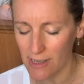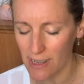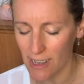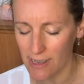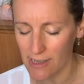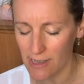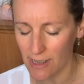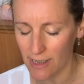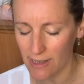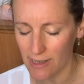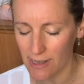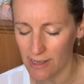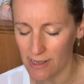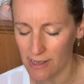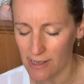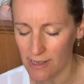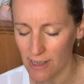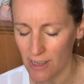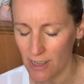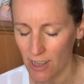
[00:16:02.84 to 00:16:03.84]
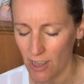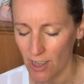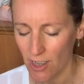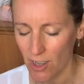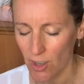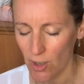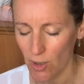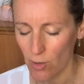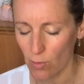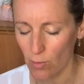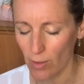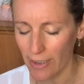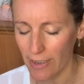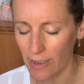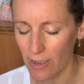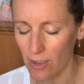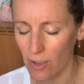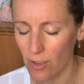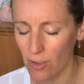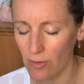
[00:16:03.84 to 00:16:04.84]
There's like this quite
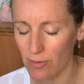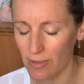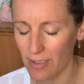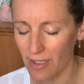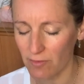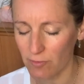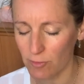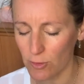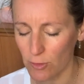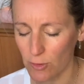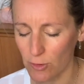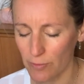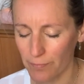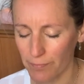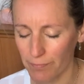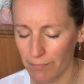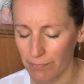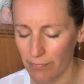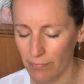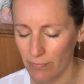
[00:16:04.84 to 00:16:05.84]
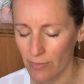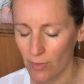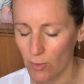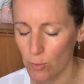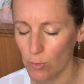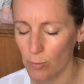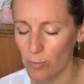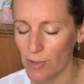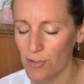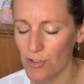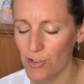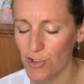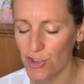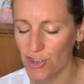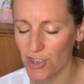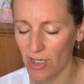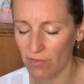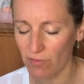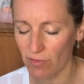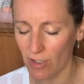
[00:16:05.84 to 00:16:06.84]
low level, almost
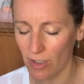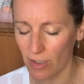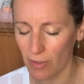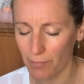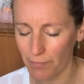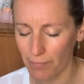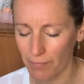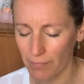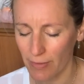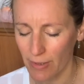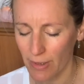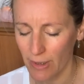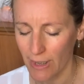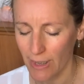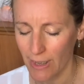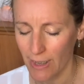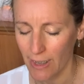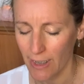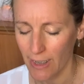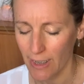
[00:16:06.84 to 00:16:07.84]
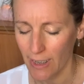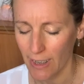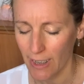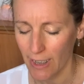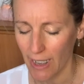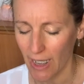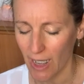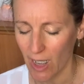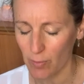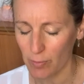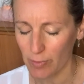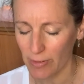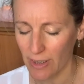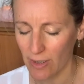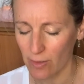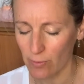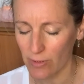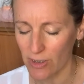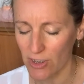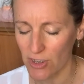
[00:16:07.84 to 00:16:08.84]
shiver
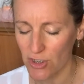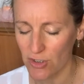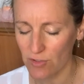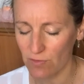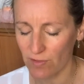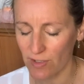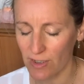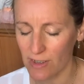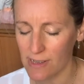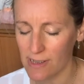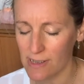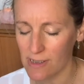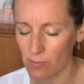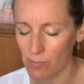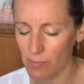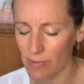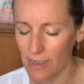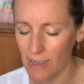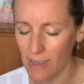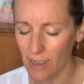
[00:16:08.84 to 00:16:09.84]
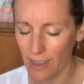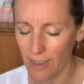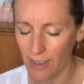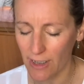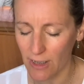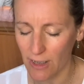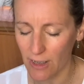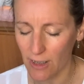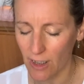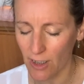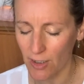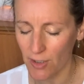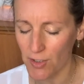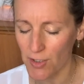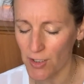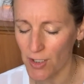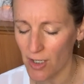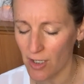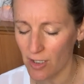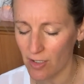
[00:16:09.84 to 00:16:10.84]
happening, which feels to me like a
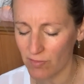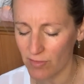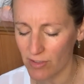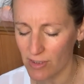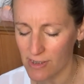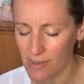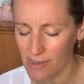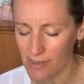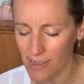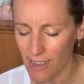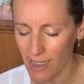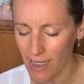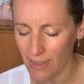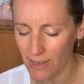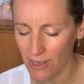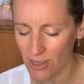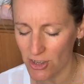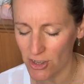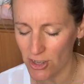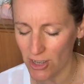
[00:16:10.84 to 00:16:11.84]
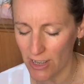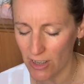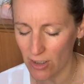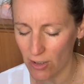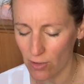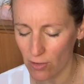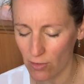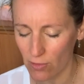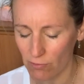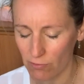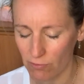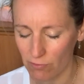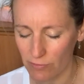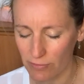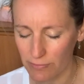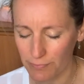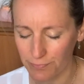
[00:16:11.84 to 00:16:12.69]
nervous energy of